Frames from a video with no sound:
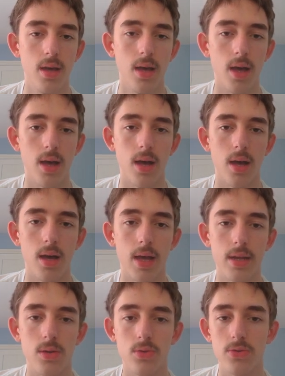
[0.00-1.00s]

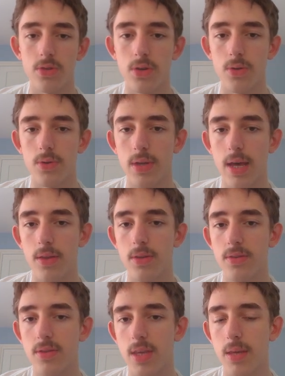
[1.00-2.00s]
And also now
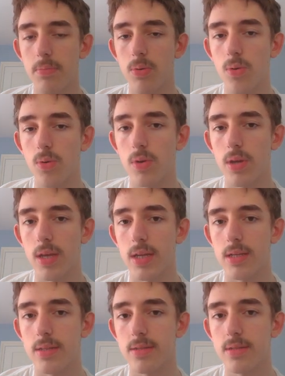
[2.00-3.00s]
this e-pawn
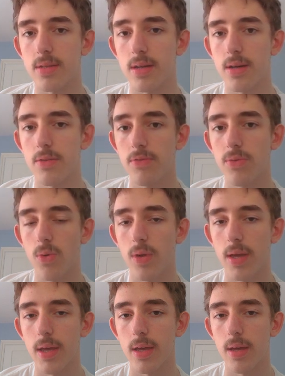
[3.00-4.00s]
is
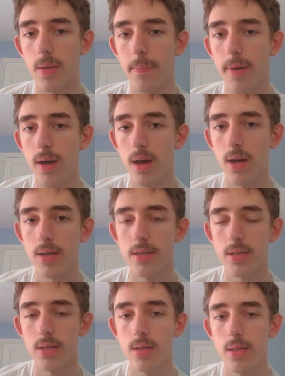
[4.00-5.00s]
falling
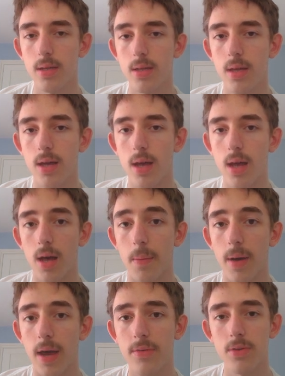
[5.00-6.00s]
apart.
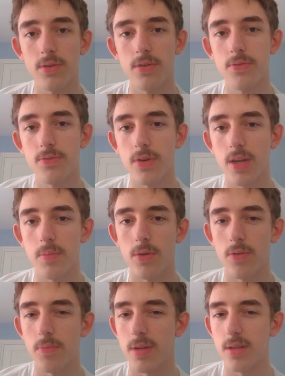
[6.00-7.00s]
I have got this funny
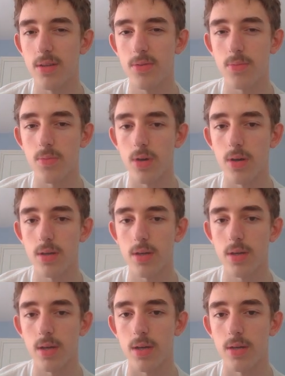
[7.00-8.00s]
move, but it doesn't work.
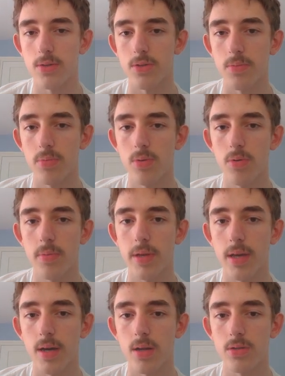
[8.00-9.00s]
So
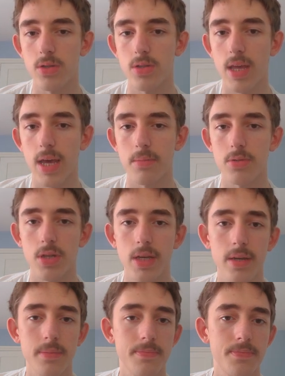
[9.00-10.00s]
probably I'll just capture here.